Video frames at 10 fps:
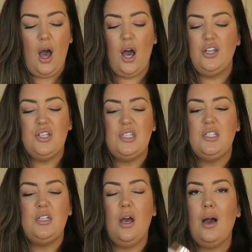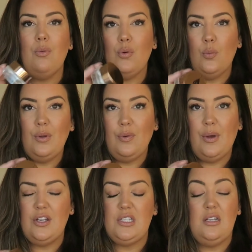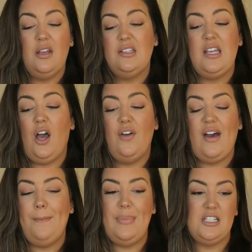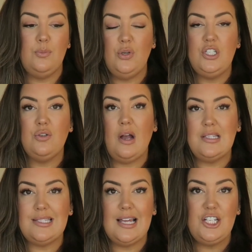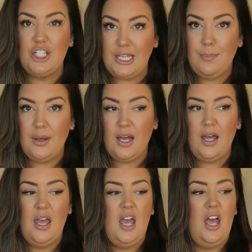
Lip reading: I will not be repurchasing. Like I say, I've had better moisturizers that are cheaper.